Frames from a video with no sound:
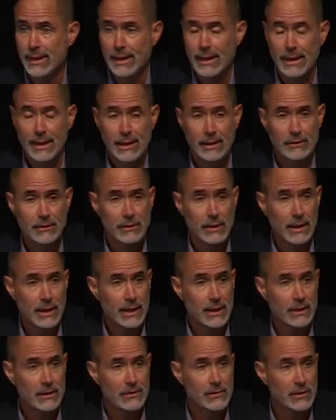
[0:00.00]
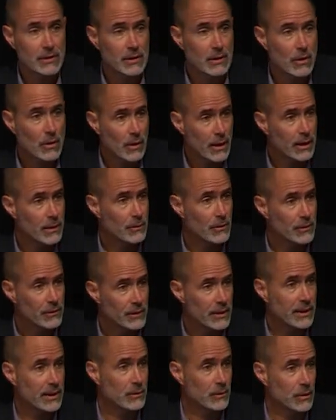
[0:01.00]
and it's an incredible
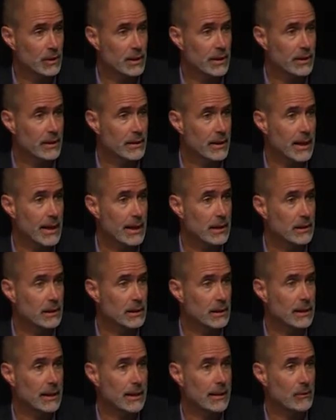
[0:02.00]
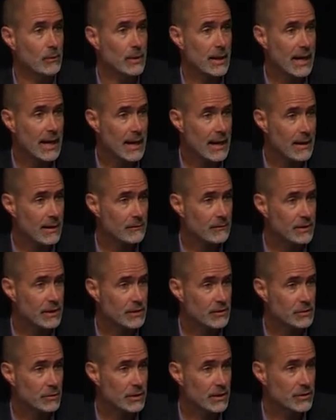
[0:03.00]
thing really that we have
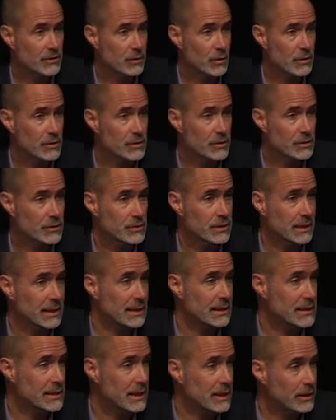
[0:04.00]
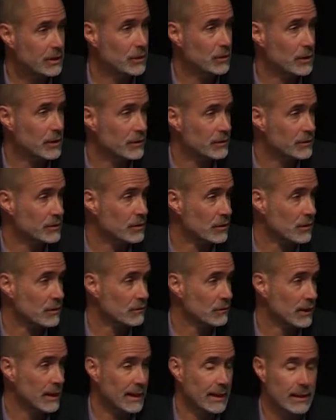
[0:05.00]
these resources to continue to
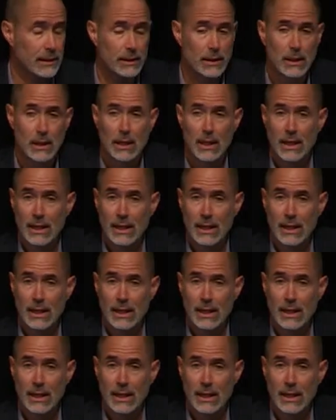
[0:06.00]
conserve land.